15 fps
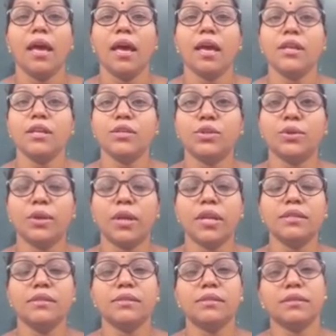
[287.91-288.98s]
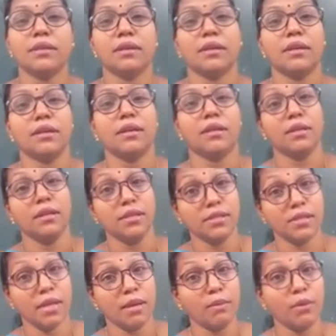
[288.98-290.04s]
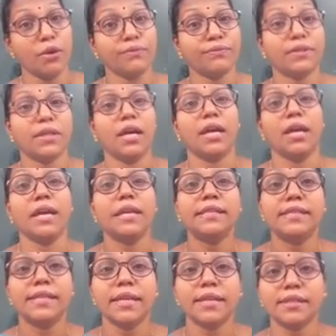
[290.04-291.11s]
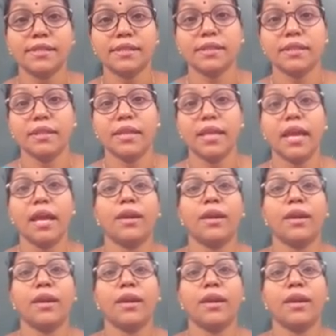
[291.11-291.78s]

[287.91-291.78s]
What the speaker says: And students, some of the insects, they